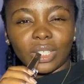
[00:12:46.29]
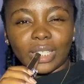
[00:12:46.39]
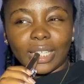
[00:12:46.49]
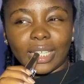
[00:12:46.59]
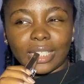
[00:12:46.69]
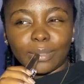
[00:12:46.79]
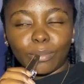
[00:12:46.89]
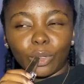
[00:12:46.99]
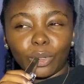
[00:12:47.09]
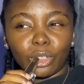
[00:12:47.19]
the case
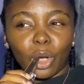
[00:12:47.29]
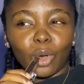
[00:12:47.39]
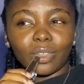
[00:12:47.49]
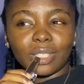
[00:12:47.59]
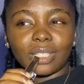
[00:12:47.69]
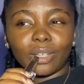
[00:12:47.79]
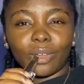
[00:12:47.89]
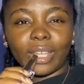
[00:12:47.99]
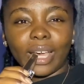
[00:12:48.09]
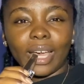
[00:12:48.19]
because you can obviously tell
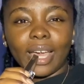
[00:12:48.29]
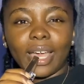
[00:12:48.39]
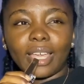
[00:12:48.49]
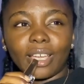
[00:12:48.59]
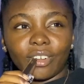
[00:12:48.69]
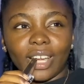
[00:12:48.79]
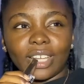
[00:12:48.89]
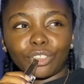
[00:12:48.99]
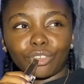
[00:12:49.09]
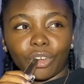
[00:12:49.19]
that Hera
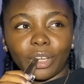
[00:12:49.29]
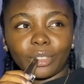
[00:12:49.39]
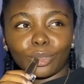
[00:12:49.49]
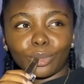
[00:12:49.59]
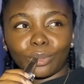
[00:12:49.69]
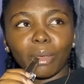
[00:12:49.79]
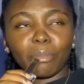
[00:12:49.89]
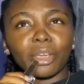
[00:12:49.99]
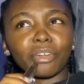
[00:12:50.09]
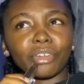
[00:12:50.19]
is trying to
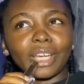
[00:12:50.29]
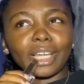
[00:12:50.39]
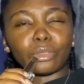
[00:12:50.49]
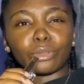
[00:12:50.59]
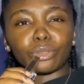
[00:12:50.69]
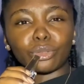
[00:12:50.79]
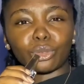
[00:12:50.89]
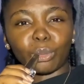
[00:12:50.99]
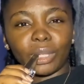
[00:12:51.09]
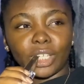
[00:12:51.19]
make Rian look
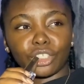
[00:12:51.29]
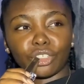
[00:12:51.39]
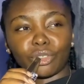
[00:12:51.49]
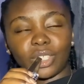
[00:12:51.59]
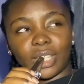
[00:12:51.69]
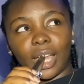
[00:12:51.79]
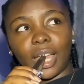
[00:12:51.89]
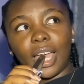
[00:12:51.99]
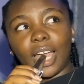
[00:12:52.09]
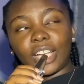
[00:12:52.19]
stupid and she knows that
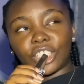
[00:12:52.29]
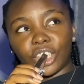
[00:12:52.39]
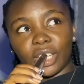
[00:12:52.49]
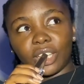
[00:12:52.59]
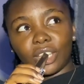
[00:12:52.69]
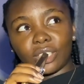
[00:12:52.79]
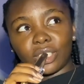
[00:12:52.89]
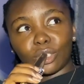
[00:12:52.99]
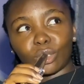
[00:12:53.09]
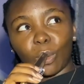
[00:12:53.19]
Jane
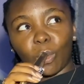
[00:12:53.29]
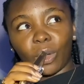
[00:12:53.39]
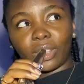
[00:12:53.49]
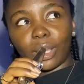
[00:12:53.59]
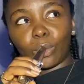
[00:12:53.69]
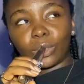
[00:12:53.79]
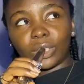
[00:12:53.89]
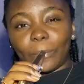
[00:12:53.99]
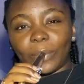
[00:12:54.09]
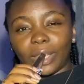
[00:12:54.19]
isn't someone that would
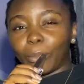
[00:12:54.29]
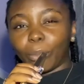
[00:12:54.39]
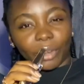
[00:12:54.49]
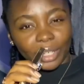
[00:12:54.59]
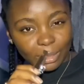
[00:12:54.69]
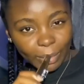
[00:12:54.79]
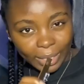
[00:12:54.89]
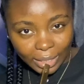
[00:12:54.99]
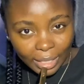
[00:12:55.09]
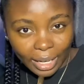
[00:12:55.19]
be impressed by
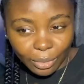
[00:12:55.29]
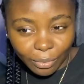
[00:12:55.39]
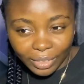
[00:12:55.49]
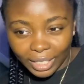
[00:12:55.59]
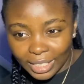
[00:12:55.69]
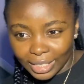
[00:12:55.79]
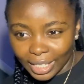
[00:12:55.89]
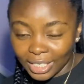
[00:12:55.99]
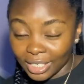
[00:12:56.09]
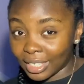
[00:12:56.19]
the kind of things
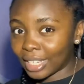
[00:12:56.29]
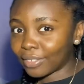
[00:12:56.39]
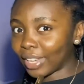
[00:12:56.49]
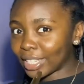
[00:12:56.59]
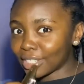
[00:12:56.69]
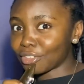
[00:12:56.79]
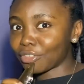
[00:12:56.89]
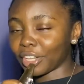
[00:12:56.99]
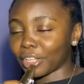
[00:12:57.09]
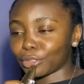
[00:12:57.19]
that she's advising
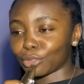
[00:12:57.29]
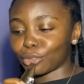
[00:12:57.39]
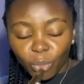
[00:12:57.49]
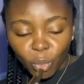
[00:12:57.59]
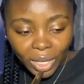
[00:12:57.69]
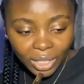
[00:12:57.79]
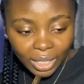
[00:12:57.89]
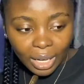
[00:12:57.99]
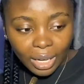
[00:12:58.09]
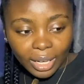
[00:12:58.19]
Rian to do. When
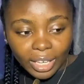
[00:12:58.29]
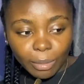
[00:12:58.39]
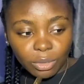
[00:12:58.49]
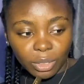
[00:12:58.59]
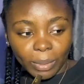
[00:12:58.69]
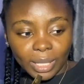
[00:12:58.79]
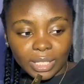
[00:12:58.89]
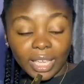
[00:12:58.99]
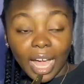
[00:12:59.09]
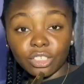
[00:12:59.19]
Kanra came into the
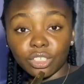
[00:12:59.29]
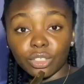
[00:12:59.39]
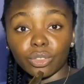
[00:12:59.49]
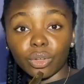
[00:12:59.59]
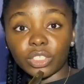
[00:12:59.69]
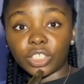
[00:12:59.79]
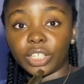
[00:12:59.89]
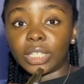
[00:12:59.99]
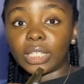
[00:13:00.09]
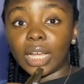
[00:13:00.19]
party, he actually saw
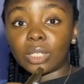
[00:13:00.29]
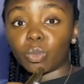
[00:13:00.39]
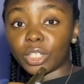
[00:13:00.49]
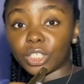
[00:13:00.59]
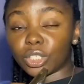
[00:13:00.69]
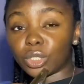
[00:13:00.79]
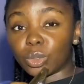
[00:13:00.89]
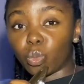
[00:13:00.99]
Jane and where she